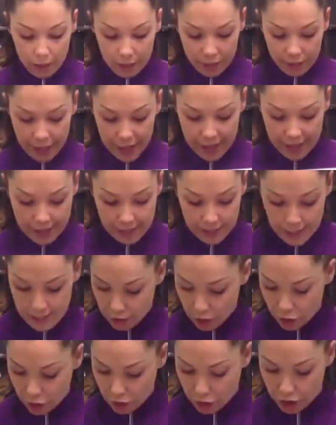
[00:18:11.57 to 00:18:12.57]
This
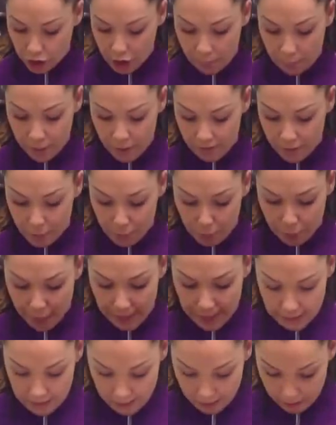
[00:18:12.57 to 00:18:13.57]
is just a bit of a
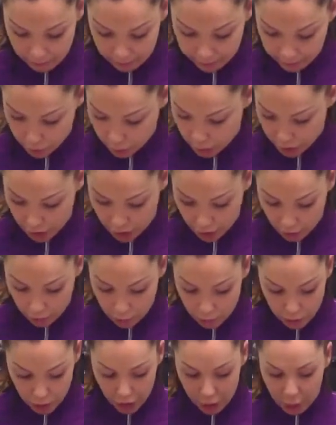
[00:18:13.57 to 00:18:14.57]
breakdown for you.
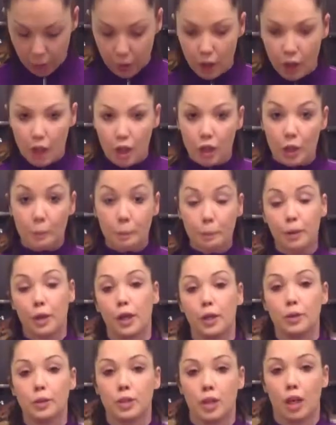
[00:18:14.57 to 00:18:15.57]
So the
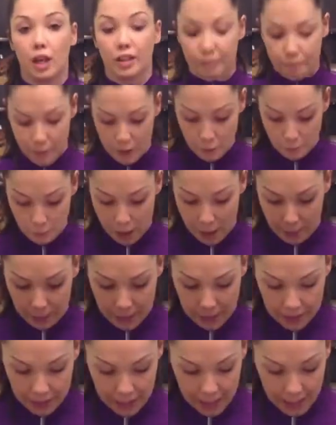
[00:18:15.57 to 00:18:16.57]
pros of meal
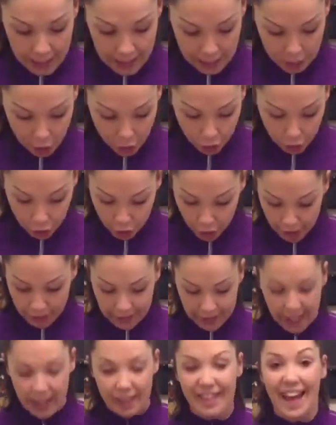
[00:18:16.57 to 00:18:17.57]
prepping is you're going
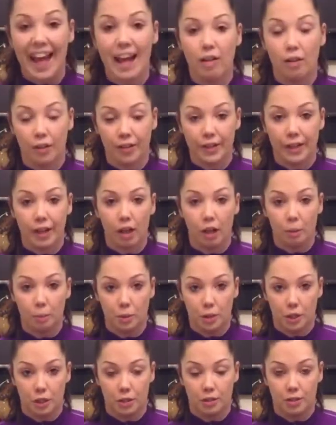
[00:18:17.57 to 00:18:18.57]
to get healthy
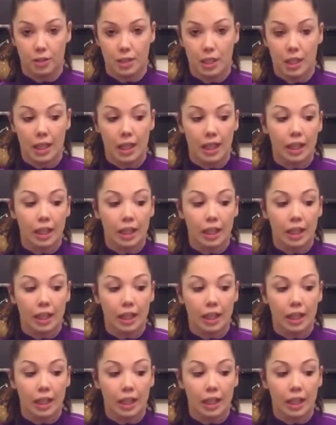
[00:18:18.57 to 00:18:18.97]
options.